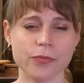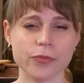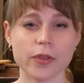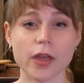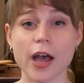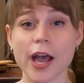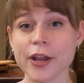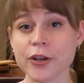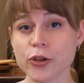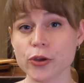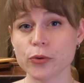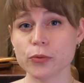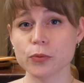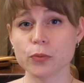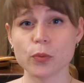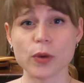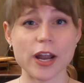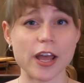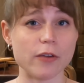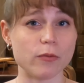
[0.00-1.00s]
I know
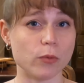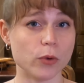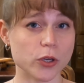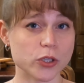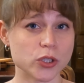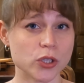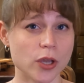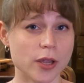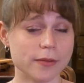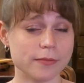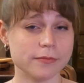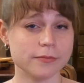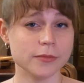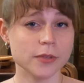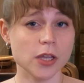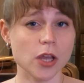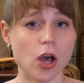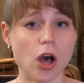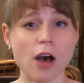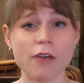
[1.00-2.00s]
what I've worked on,
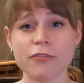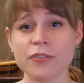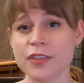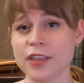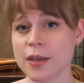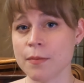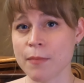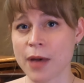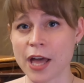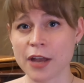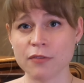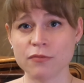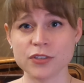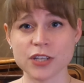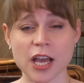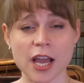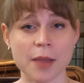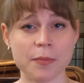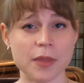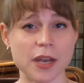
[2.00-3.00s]
often the amount of
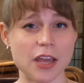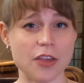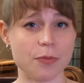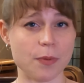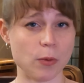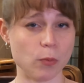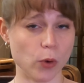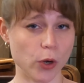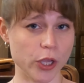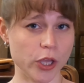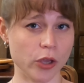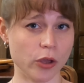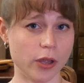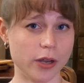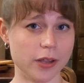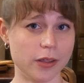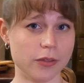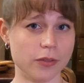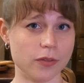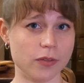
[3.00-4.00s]
time that I spent working on
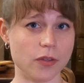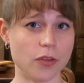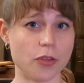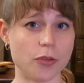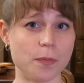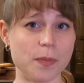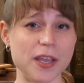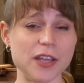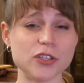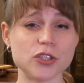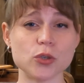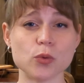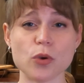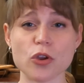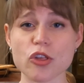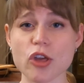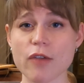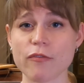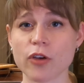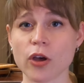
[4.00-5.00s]
it, the speed to which
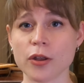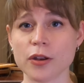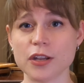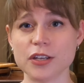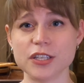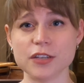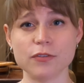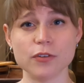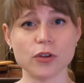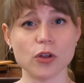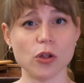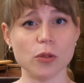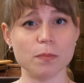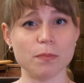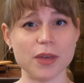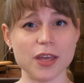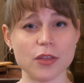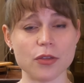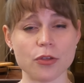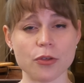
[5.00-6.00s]
I've gotten a difficult
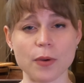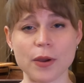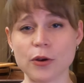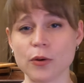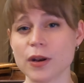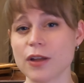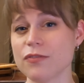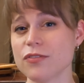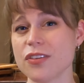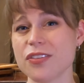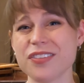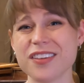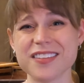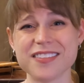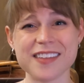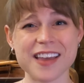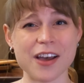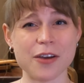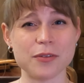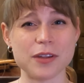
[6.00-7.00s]
bit so I don't have to sit
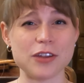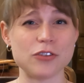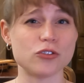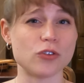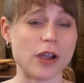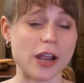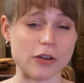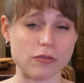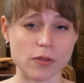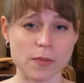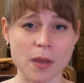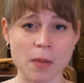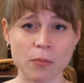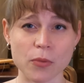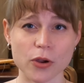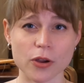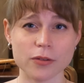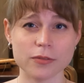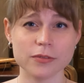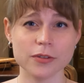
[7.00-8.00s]
down and try and
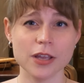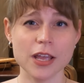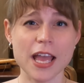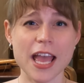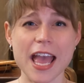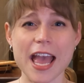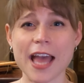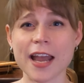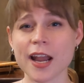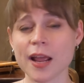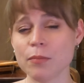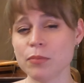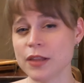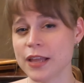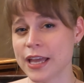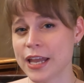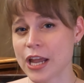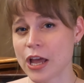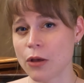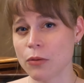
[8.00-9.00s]
remember, and I
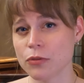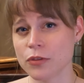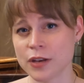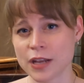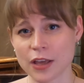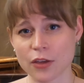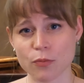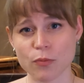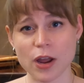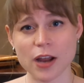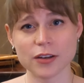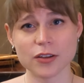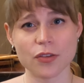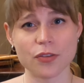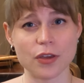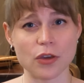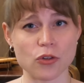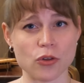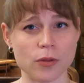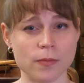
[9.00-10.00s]
plan out the next practice
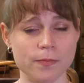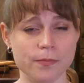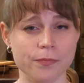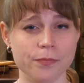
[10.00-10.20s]
session.